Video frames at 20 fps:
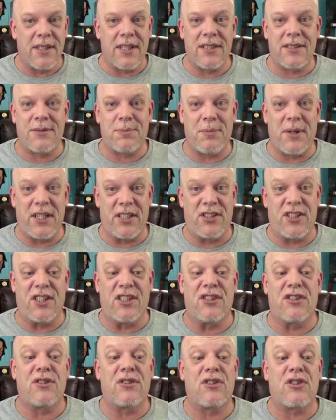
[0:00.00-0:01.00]
This Go ahead, bitch
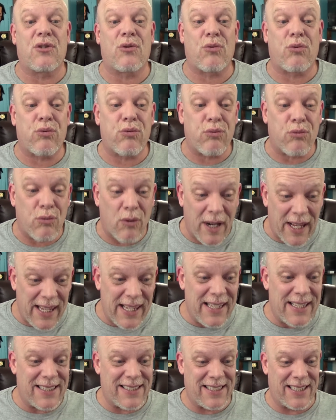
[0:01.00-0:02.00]
say is it. Release
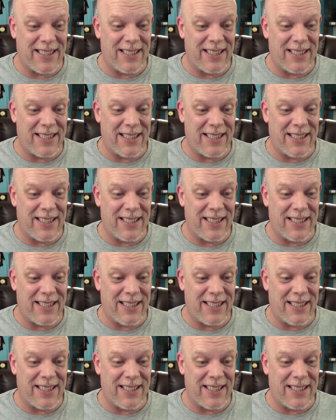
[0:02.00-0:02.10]
crazy.